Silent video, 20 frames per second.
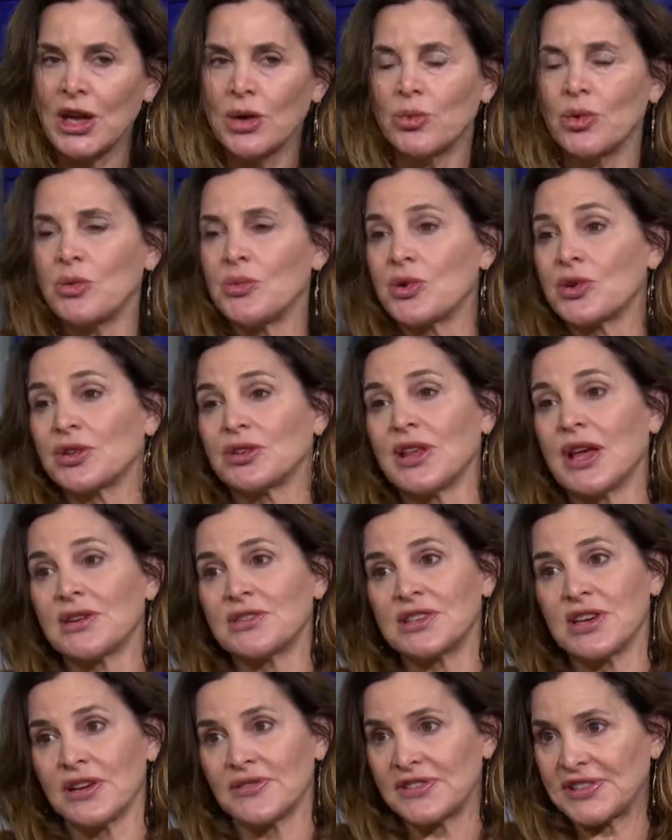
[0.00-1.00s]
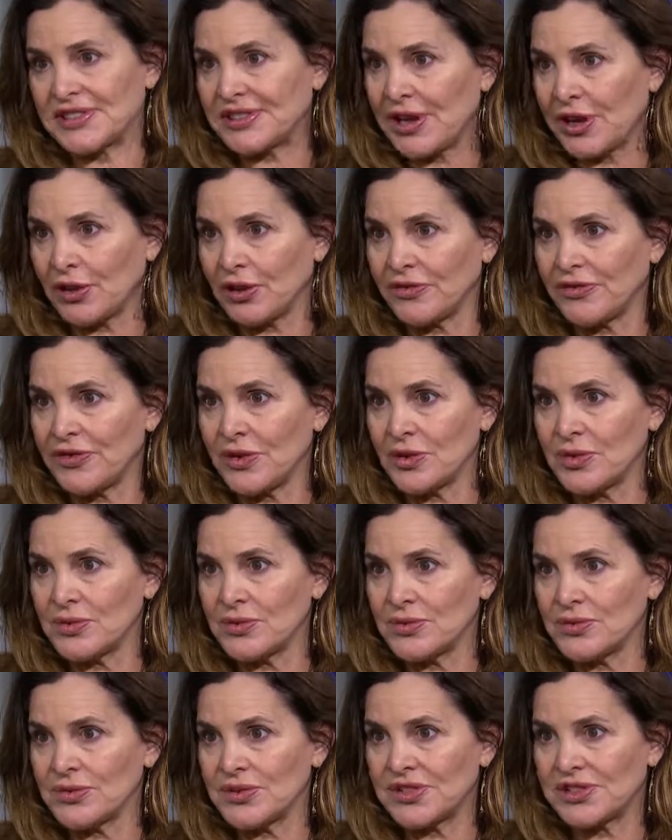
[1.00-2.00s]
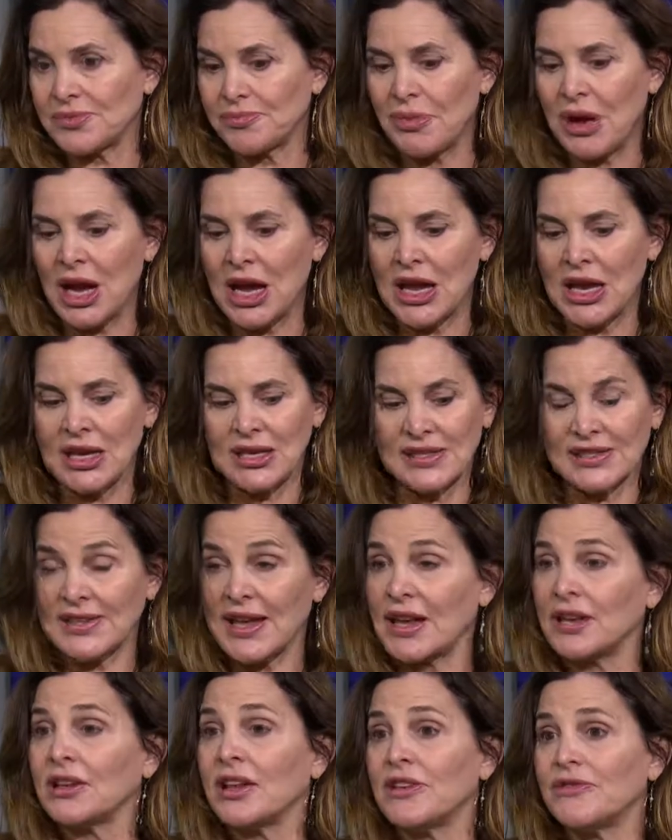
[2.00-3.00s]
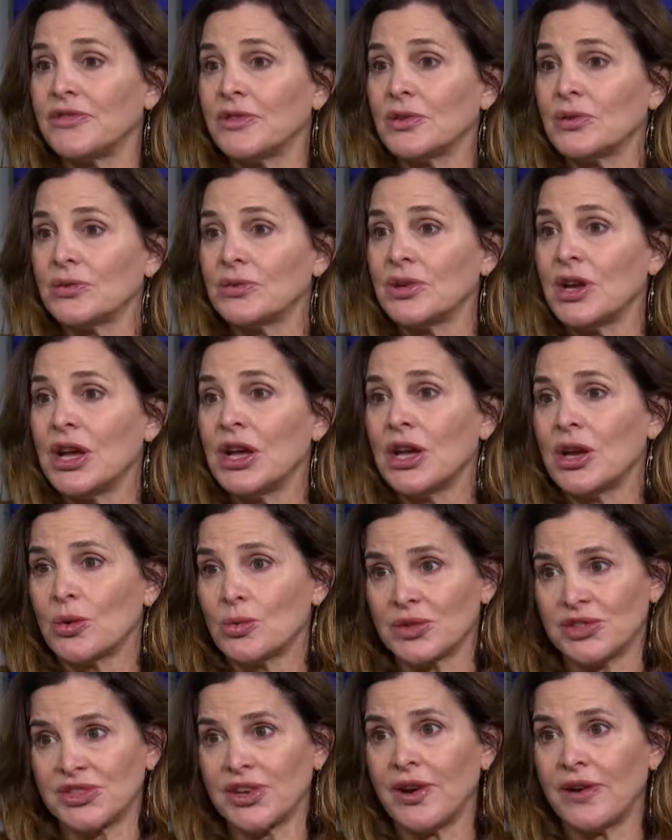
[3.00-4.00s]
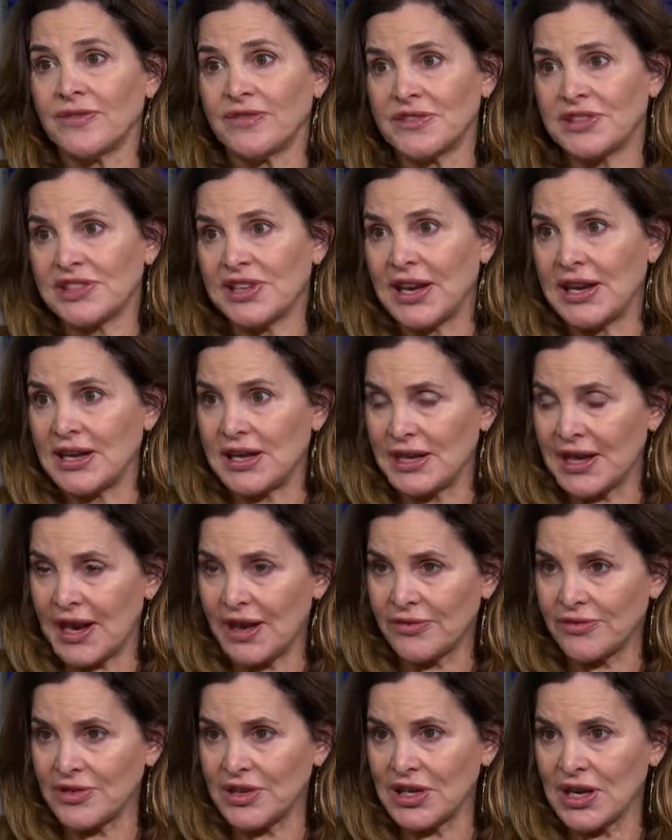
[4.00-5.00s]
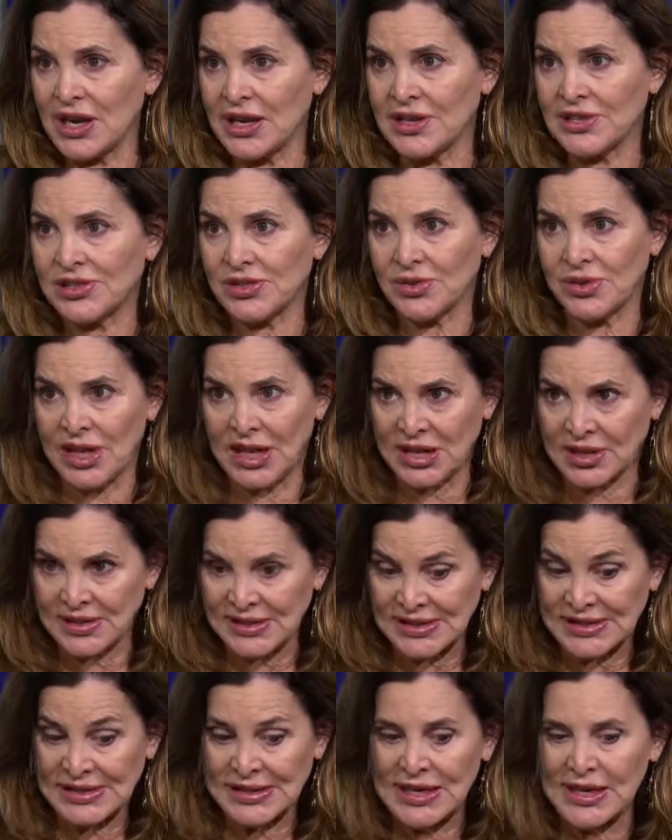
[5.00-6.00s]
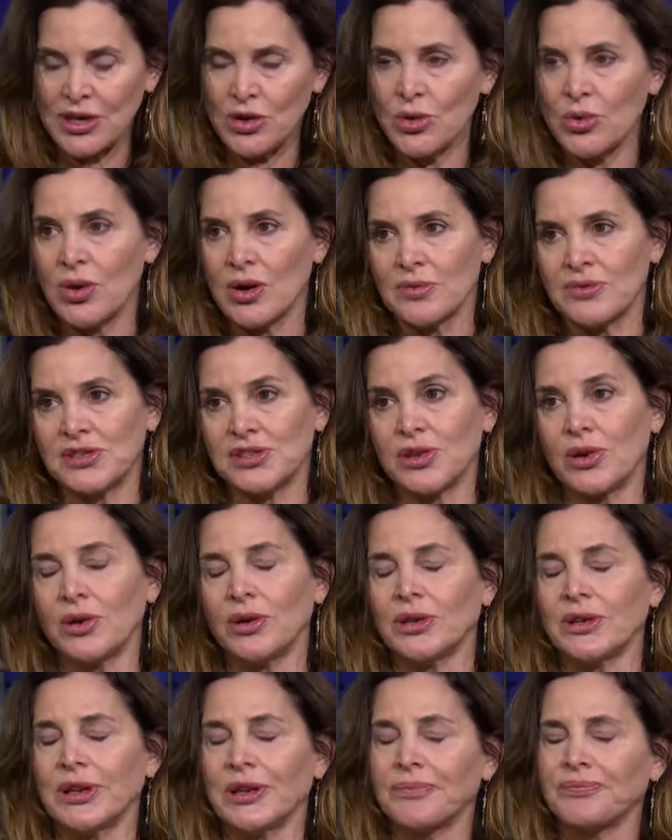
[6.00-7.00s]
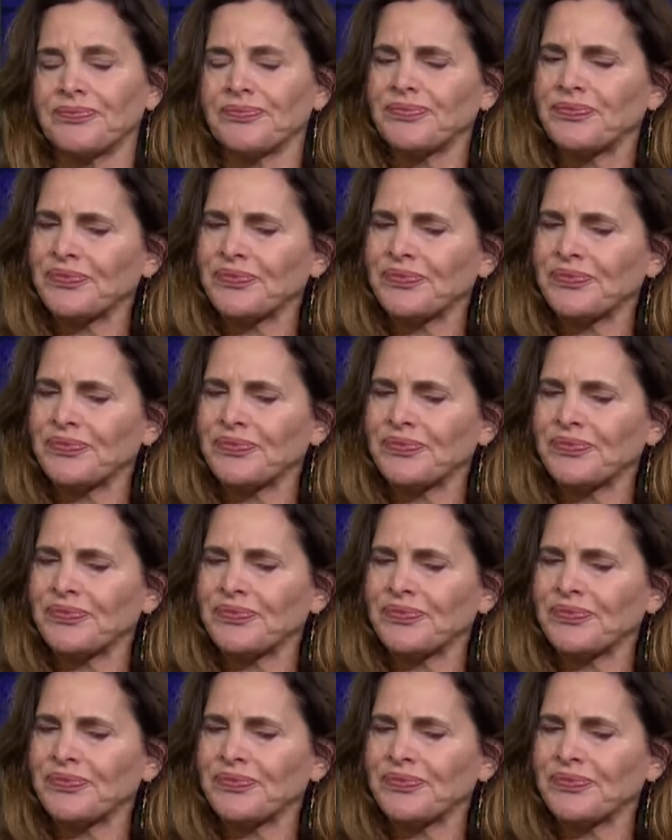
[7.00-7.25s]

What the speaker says: We weren't allowed to have cell phones. My satellite phone was confiscated every night so they could see who I was calling.